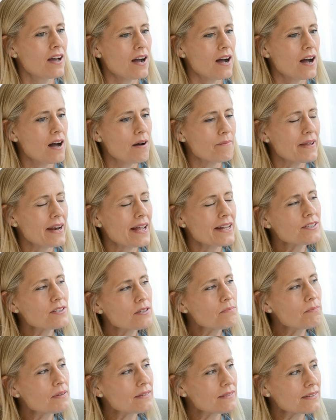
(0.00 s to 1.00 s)
and I do
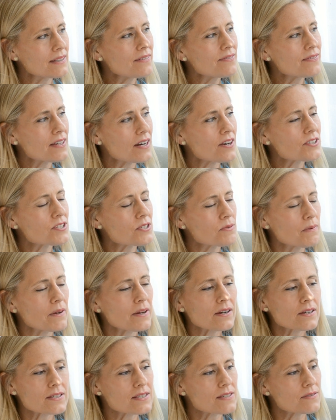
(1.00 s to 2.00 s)
believe that our
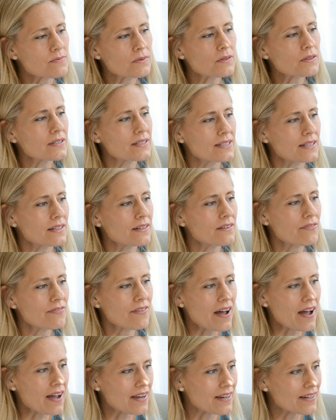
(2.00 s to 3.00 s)
spirits will
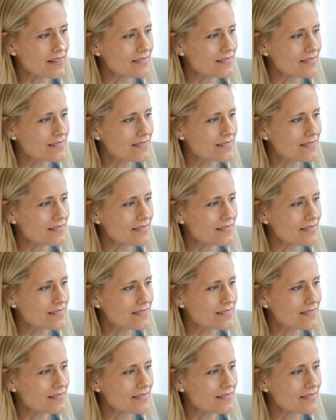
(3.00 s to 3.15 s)
identify.